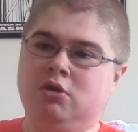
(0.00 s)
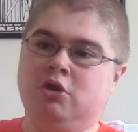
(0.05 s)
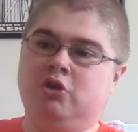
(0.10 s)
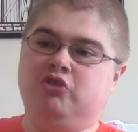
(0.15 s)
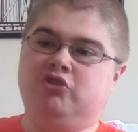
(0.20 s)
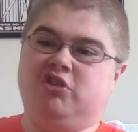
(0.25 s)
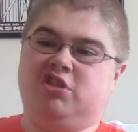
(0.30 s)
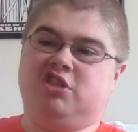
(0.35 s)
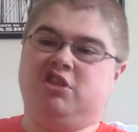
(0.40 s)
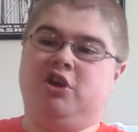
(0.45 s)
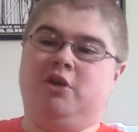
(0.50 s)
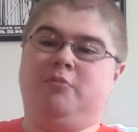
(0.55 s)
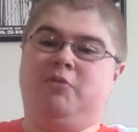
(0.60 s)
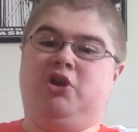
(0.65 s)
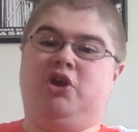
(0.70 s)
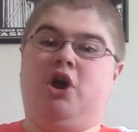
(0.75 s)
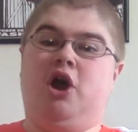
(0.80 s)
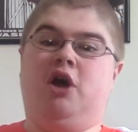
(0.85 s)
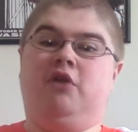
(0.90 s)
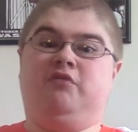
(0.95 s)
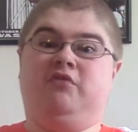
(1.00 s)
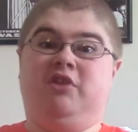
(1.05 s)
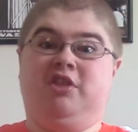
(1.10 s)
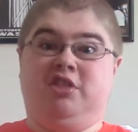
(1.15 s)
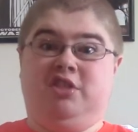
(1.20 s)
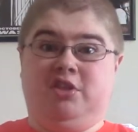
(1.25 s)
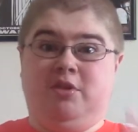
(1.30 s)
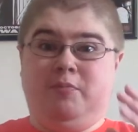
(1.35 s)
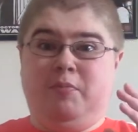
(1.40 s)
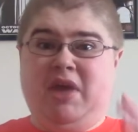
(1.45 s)
just coming off
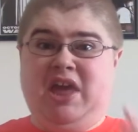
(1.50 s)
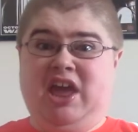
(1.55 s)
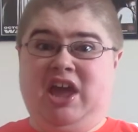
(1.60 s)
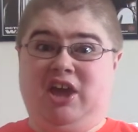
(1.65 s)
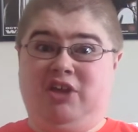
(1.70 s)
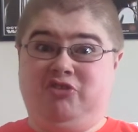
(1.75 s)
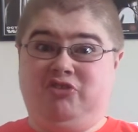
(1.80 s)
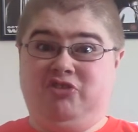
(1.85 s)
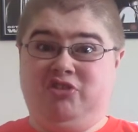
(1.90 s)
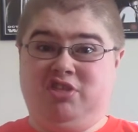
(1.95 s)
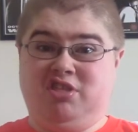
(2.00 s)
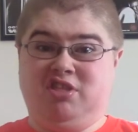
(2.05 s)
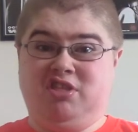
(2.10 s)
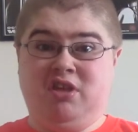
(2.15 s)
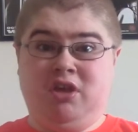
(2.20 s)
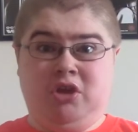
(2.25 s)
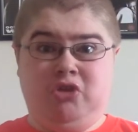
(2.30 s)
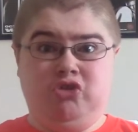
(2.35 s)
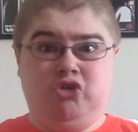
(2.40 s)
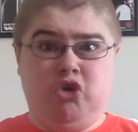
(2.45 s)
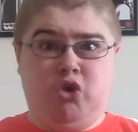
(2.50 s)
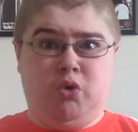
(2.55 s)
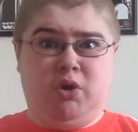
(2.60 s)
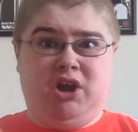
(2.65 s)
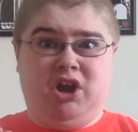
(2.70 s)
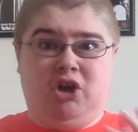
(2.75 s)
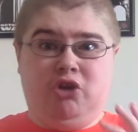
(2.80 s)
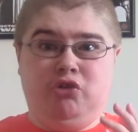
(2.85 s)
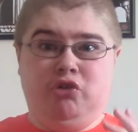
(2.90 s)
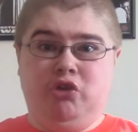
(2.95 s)
as the band just
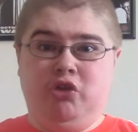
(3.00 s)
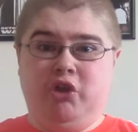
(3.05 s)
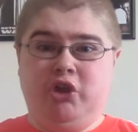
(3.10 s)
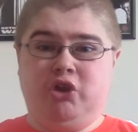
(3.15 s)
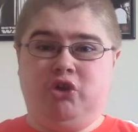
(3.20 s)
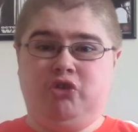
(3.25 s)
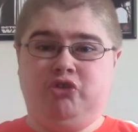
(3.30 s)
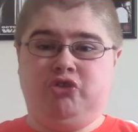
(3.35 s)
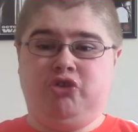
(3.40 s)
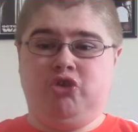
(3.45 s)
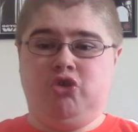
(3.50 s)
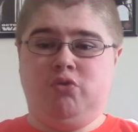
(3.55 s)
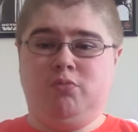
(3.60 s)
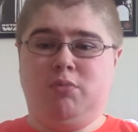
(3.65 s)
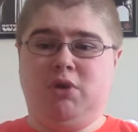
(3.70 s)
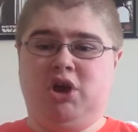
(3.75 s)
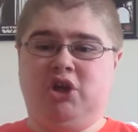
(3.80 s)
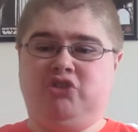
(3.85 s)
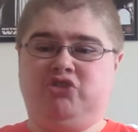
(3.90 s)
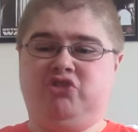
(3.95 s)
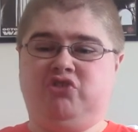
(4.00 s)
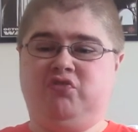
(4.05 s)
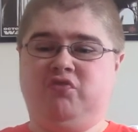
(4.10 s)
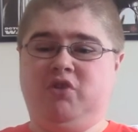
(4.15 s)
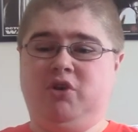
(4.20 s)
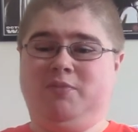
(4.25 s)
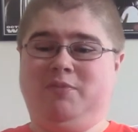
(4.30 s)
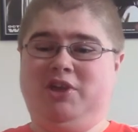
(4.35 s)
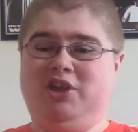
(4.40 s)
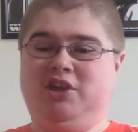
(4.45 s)
doing a little too much
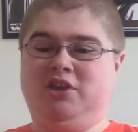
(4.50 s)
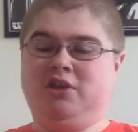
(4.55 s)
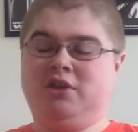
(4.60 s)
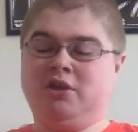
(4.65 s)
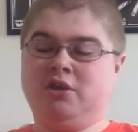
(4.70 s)
for me.